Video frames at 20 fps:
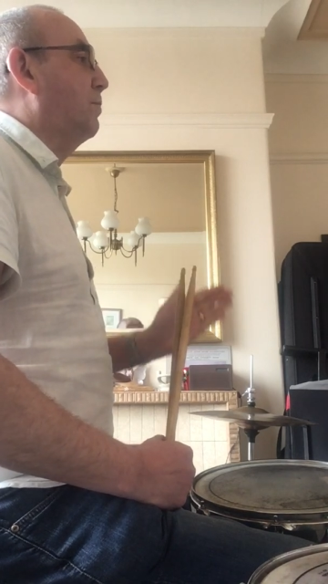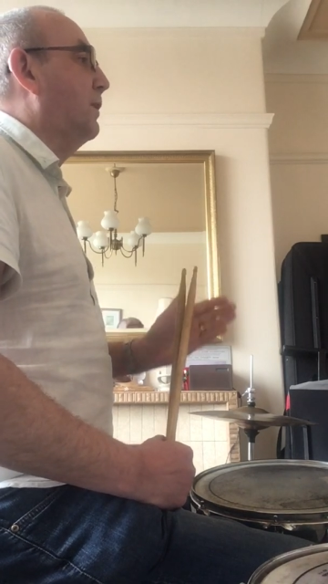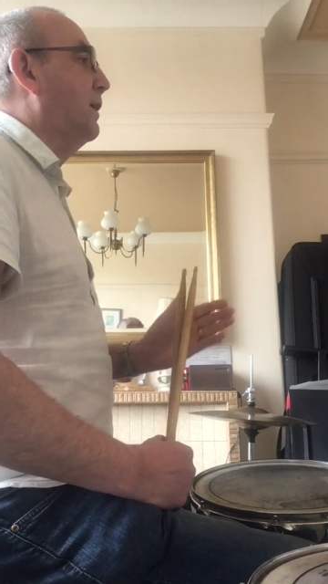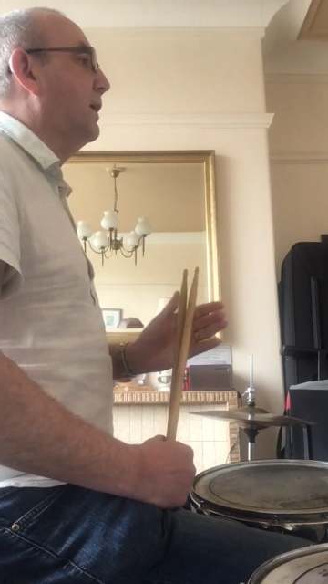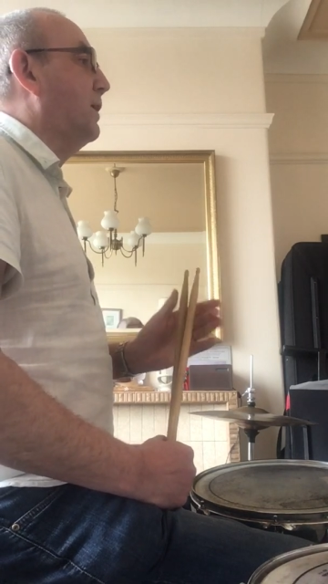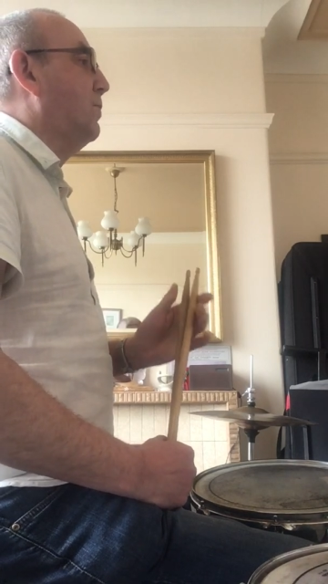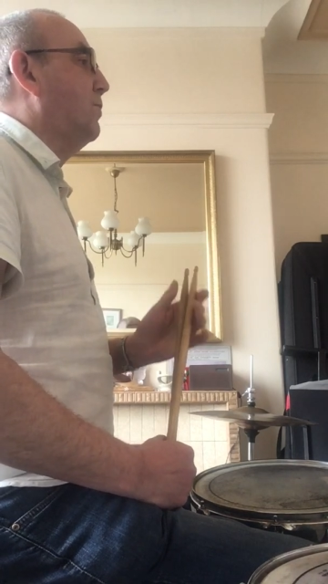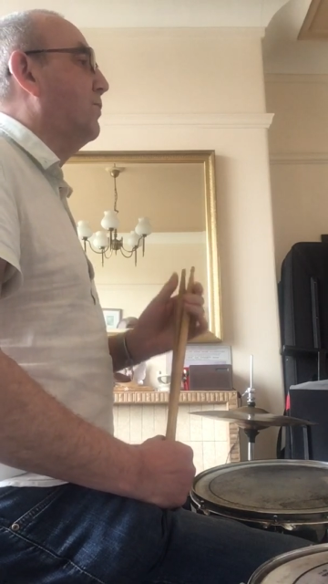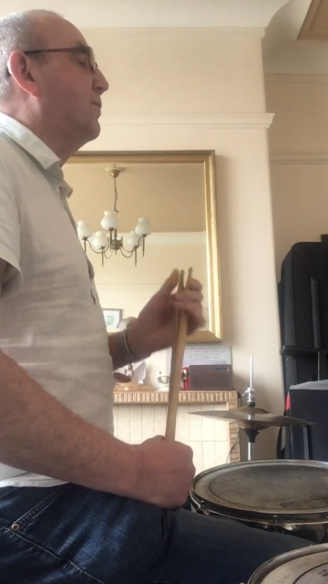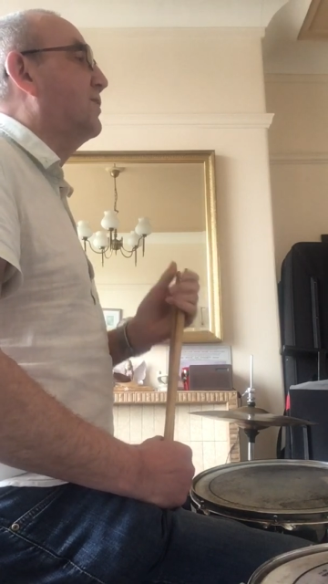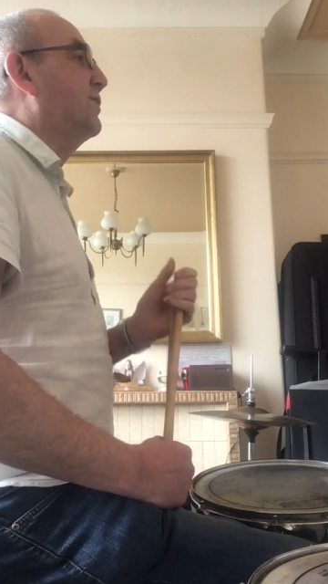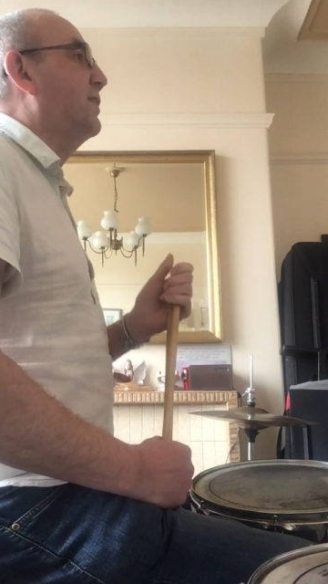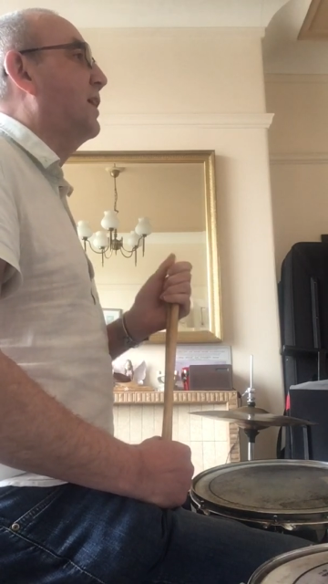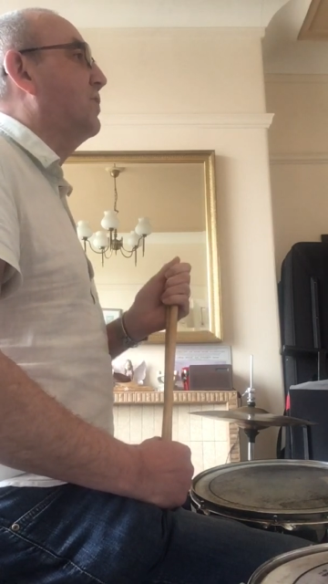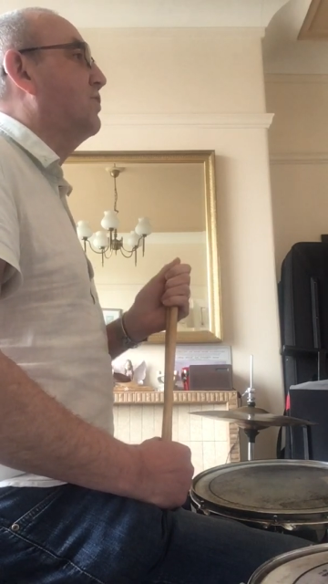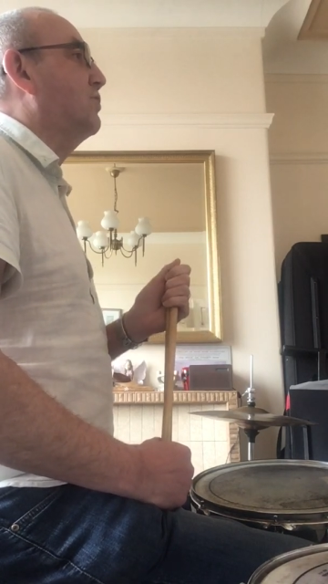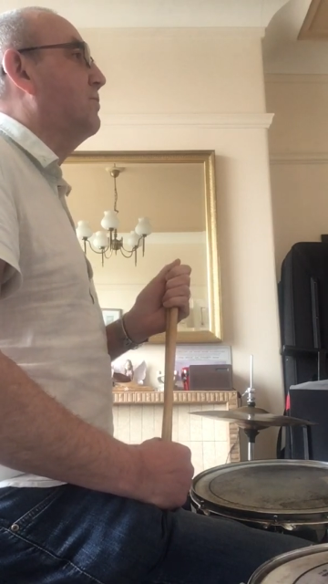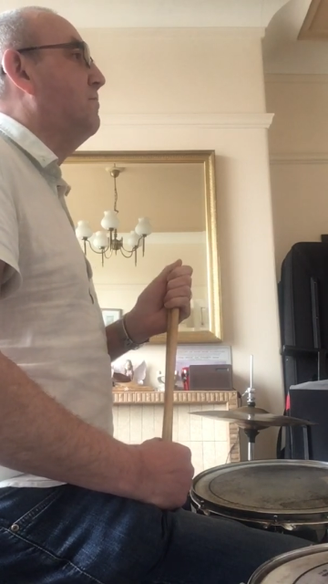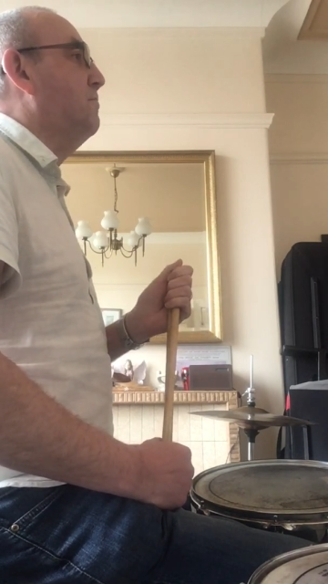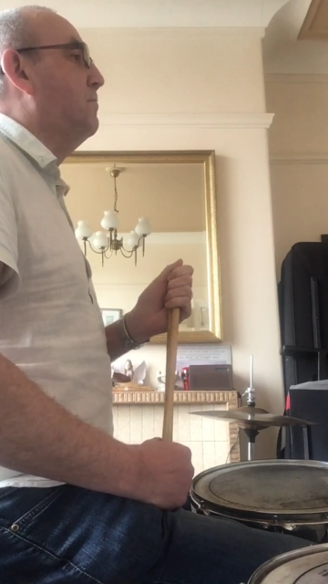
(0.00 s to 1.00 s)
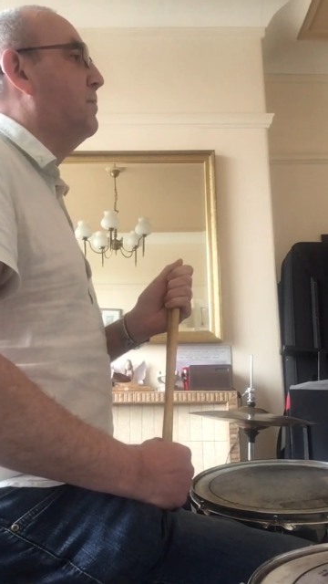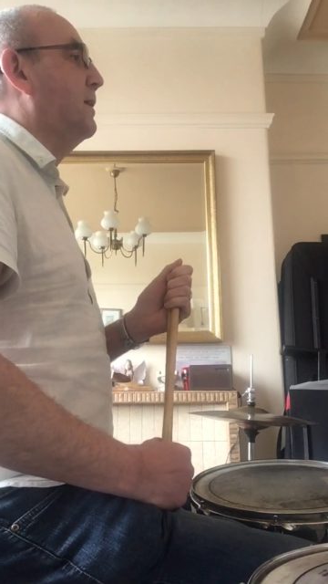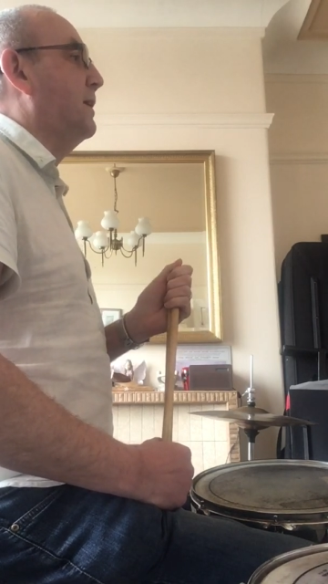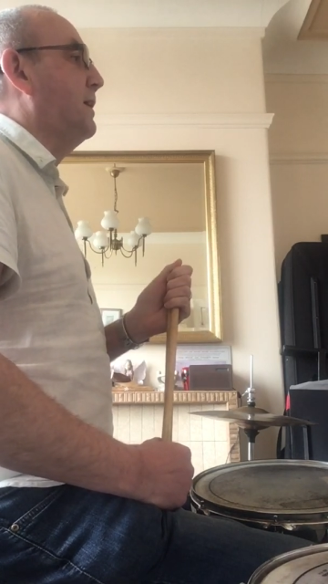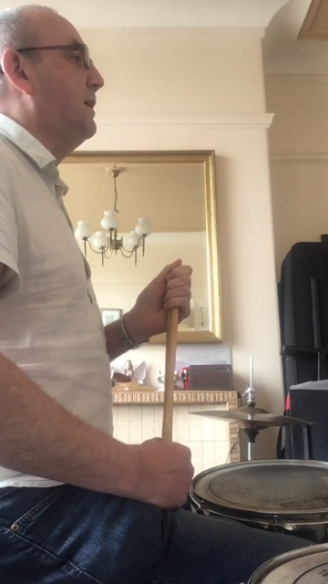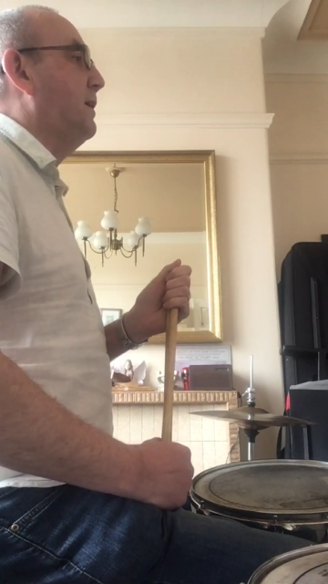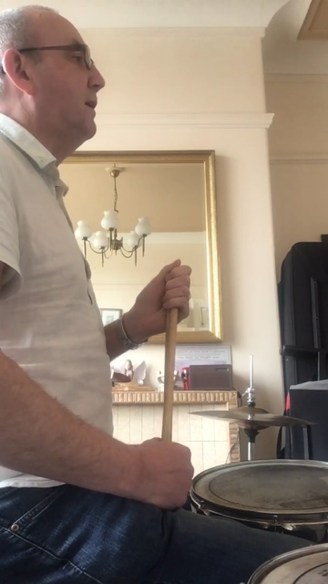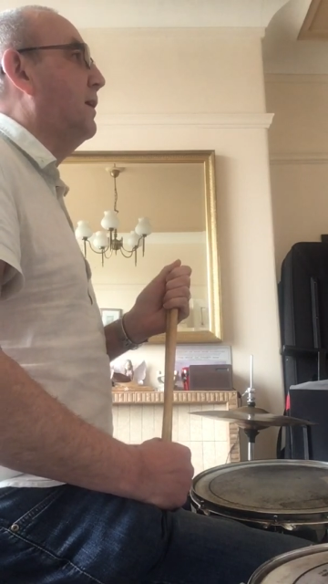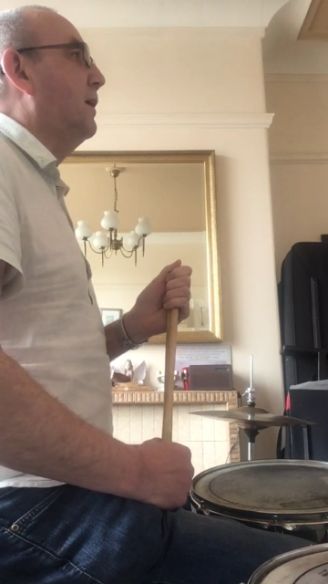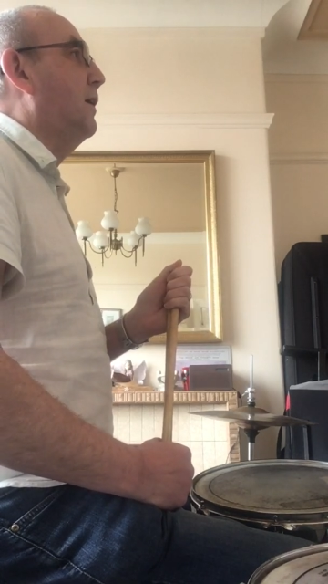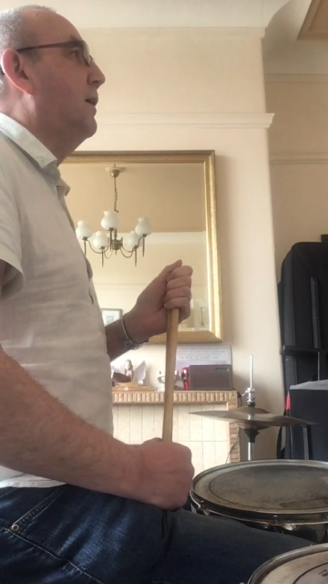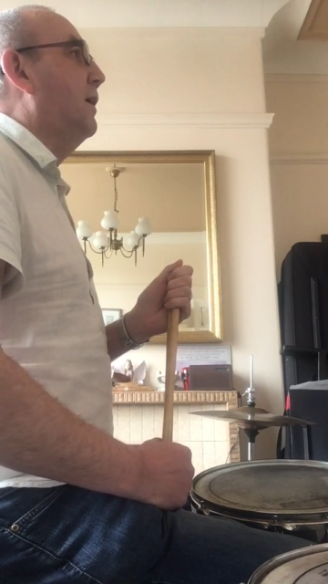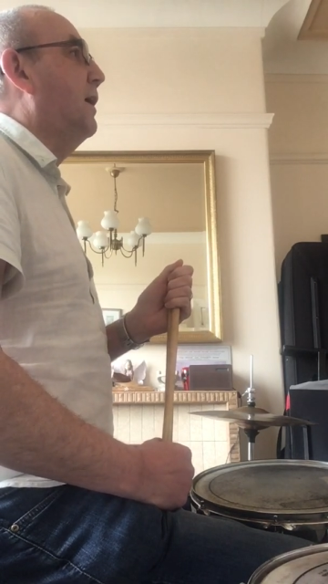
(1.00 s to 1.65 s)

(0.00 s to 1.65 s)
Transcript: play you section B